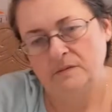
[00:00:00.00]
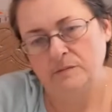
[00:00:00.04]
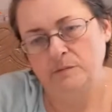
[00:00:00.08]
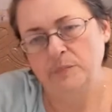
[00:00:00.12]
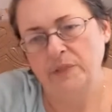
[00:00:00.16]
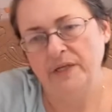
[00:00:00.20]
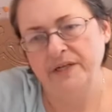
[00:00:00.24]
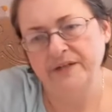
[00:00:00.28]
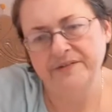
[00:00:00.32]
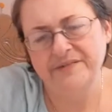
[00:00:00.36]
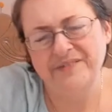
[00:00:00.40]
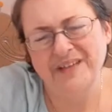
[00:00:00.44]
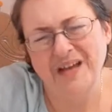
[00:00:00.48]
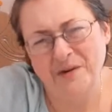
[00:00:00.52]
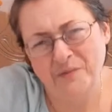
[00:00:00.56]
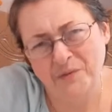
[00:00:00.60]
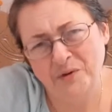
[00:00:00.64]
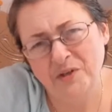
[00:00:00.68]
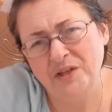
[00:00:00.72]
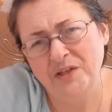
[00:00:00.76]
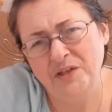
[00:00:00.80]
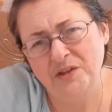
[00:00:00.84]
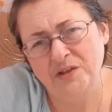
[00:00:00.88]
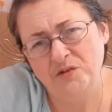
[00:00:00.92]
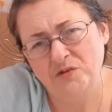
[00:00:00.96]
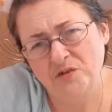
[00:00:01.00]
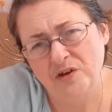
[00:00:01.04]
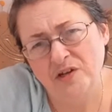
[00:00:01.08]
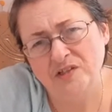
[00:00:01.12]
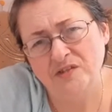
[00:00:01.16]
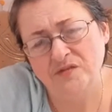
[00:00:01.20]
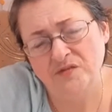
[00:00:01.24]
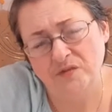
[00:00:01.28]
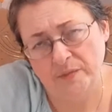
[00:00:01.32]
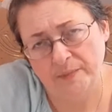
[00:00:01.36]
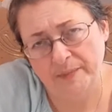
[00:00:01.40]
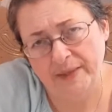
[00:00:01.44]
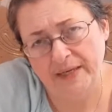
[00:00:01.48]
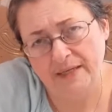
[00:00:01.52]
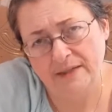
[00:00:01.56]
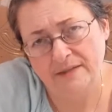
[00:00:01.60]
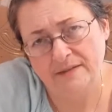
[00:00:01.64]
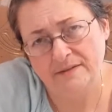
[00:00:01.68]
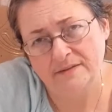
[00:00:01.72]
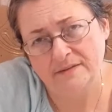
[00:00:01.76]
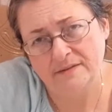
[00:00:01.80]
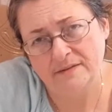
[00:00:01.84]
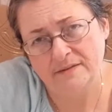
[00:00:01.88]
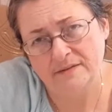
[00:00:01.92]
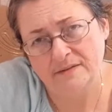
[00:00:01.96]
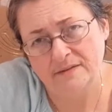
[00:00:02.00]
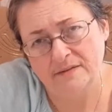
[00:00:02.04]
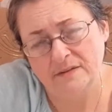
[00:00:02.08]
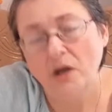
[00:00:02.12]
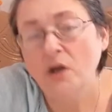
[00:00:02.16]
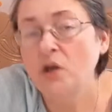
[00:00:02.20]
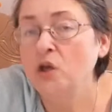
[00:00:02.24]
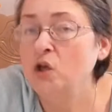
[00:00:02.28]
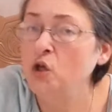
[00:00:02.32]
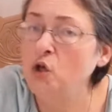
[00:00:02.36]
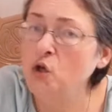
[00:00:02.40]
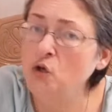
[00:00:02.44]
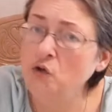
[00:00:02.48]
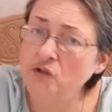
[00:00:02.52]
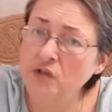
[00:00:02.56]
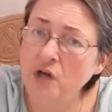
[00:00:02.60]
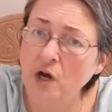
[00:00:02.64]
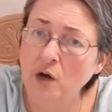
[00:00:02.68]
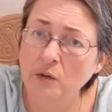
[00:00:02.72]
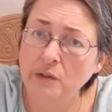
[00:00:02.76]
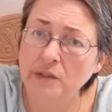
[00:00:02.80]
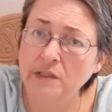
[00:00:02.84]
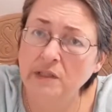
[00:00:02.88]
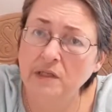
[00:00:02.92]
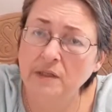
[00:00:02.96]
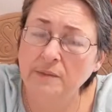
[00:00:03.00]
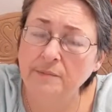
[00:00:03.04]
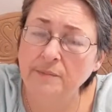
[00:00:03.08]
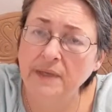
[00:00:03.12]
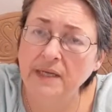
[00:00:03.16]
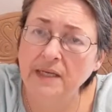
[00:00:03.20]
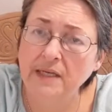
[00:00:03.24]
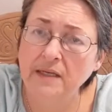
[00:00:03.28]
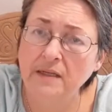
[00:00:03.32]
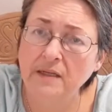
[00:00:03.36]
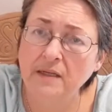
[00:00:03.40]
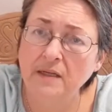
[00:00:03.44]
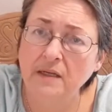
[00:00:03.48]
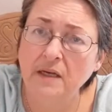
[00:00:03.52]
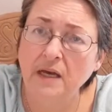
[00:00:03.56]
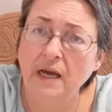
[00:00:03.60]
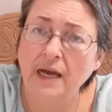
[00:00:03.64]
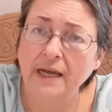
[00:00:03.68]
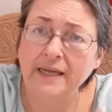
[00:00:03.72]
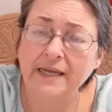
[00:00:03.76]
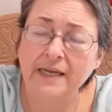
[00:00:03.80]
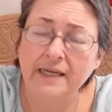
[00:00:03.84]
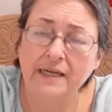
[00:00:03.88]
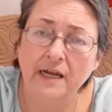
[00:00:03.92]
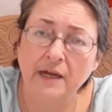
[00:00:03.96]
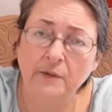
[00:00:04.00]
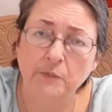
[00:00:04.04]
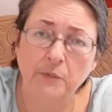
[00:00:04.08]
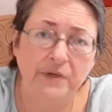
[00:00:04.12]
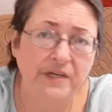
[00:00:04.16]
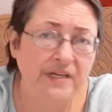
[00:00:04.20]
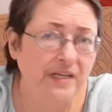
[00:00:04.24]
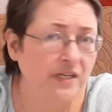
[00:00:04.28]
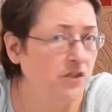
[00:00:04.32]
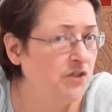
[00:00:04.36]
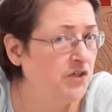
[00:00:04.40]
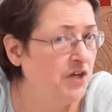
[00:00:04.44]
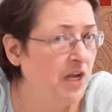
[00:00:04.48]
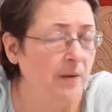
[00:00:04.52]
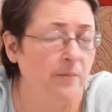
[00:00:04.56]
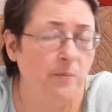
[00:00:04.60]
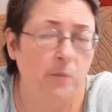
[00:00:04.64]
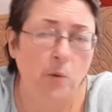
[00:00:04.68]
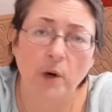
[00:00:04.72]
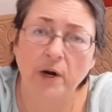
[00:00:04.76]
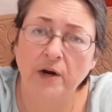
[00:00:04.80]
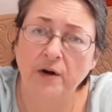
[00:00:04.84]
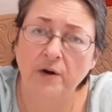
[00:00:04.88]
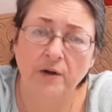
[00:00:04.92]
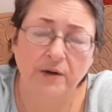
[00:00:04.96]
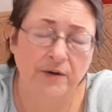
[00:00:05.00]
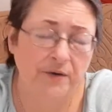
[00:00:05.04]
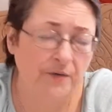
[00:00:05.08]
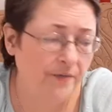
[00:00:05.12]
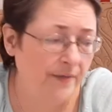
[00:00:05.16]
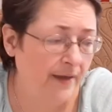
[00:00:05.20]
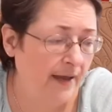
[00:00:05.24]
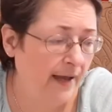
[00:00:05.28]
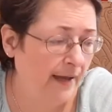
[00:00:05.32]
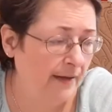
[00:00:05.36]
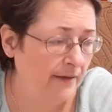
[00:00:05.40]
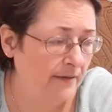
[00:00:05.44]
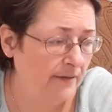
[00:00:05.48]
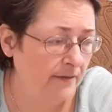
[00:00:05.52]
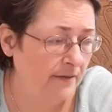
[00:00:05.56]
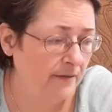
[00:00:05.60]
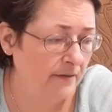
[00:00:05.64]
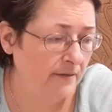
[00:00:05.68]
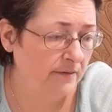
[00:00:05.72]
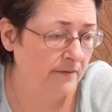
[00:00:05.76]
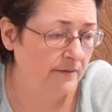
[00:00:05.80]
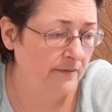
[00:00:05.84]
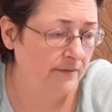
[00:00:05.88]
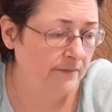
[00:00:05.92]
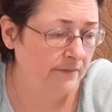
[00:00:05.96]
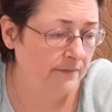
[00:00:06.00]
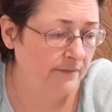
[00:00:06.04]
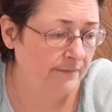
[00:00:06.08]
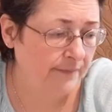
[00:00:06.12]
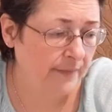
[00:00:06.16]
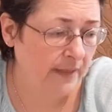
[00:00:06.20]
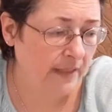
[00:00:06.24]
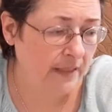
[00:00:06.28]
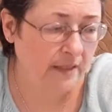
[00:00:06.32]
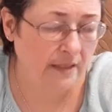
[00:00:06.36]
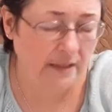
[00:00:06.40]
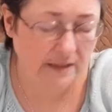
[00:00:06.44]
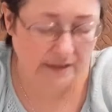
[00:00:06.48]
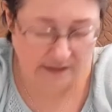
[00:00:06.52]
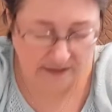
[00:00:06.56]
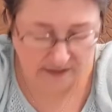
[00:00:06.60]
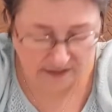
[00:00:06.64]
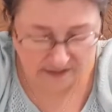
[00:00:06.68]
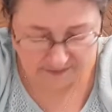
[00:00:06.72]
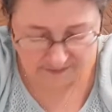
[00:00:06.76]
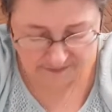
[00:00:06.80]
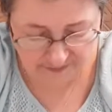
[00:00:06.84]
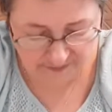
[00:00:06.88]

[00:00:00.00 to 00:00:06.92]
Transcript: But is that really the dress for me? You saw it on me. Again, I would need shapewear under that because I got the...